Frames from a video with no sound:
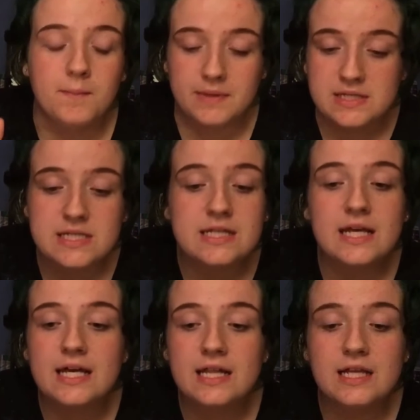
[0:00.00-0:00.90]
busy
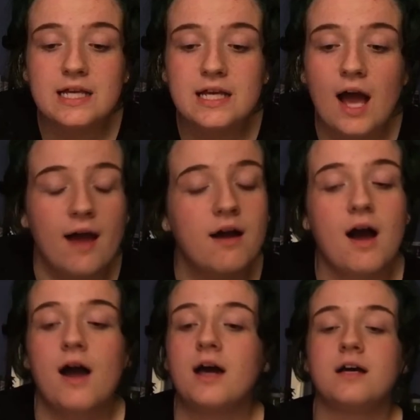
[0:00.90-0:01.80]
lately. I
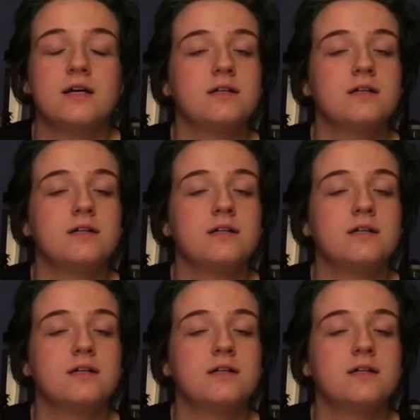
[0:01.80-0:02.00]
got